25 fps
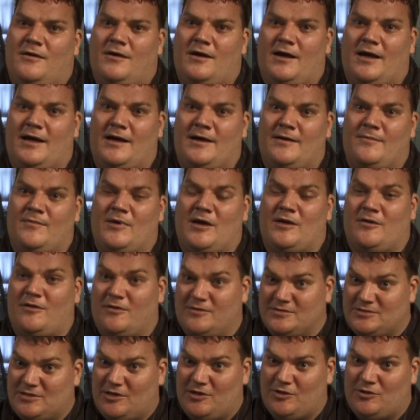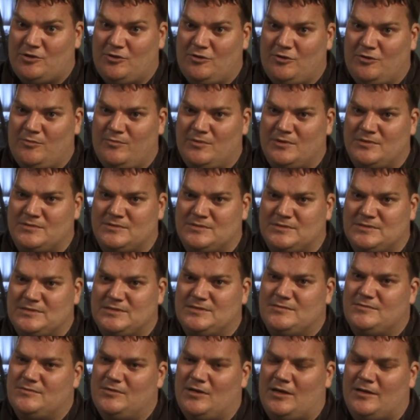Um, and also
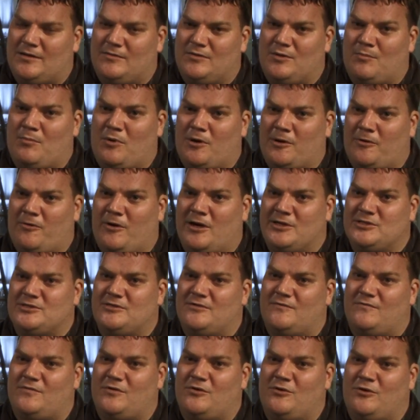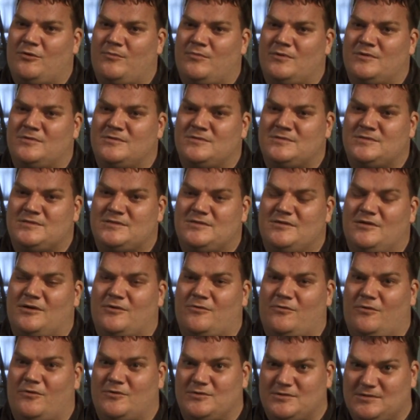humans, uh, the migration of humans
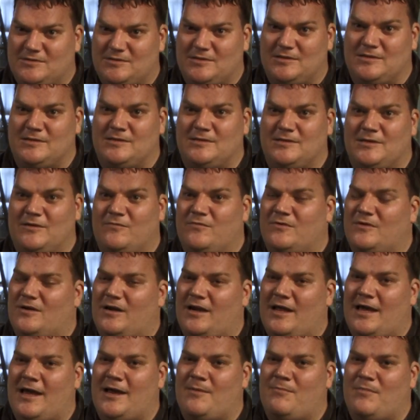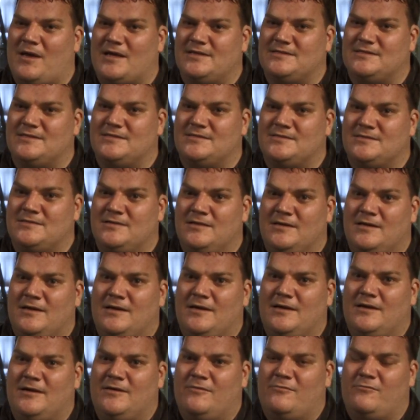across the different land masses
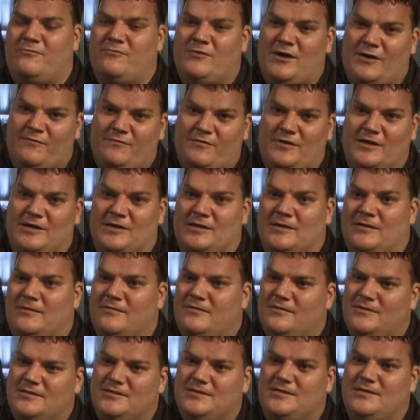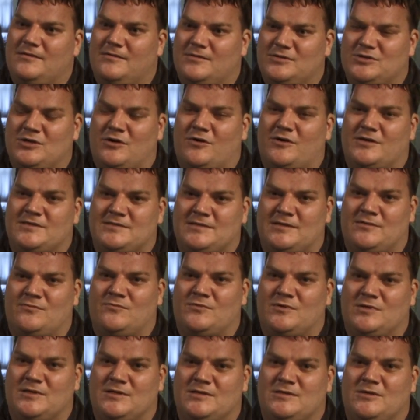roughly ties in
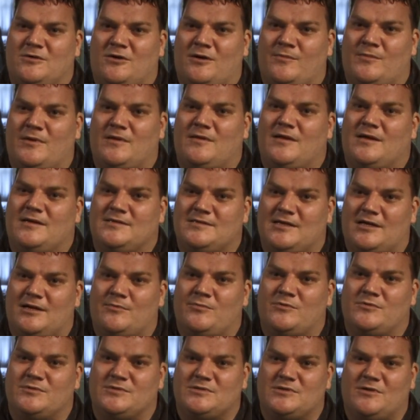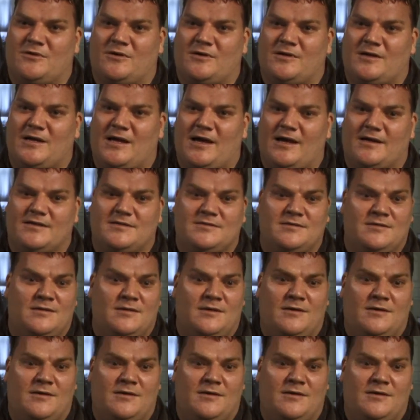with the time that these animals died out.